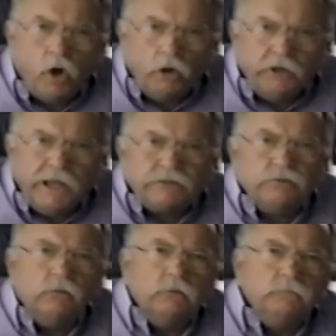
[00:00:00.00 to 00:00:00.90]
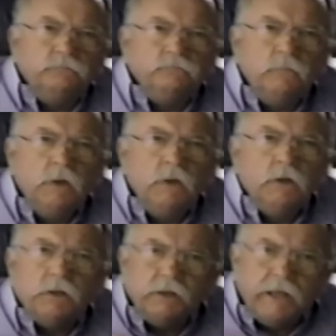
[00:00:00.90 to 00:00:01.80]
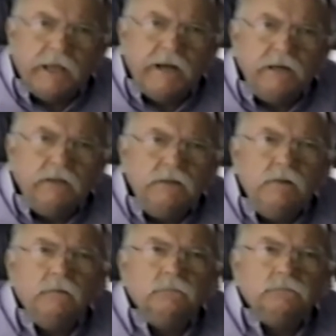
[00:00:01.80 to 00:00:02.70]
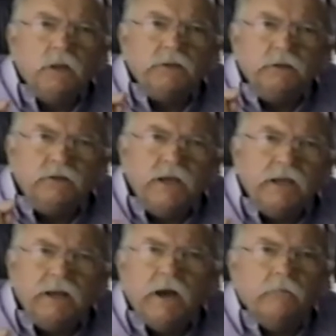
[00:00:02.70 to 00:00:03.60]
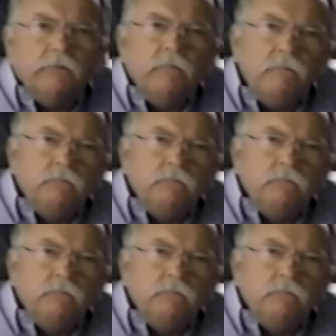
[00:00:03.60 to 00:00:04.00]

All natural. Nothing added, nothing taken out.